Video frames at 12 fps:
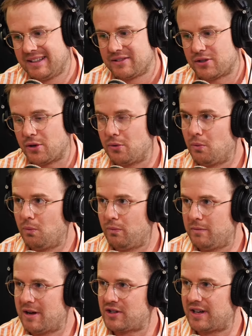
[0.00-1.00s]
So
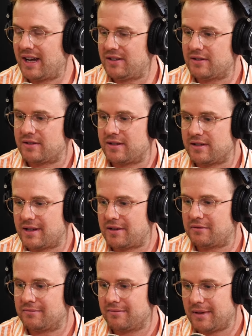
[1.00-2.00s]
you mentioned agencies, Daniel.